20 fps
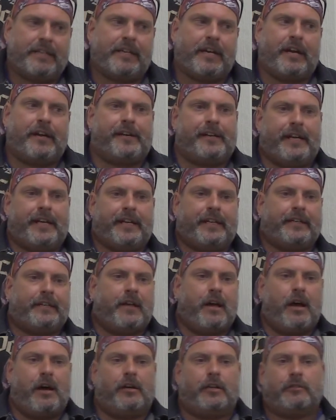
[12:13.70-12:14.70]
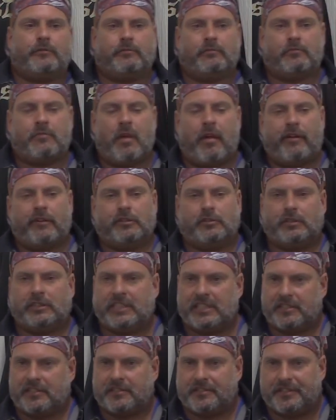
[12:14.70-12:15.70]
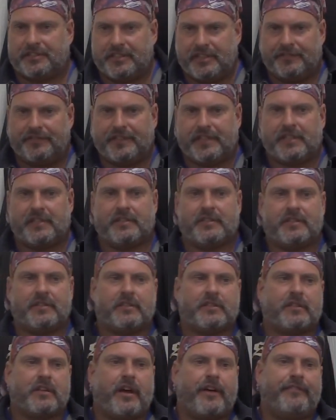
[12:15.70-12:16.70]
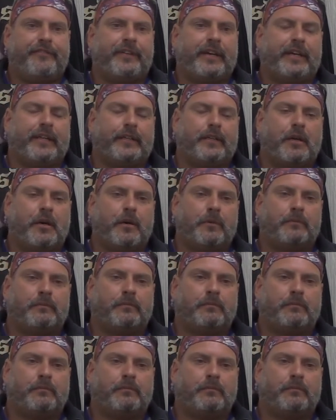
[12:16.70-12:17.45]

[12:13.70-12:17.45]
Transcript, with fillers: there, and um, we get your certificates and stuff, and um,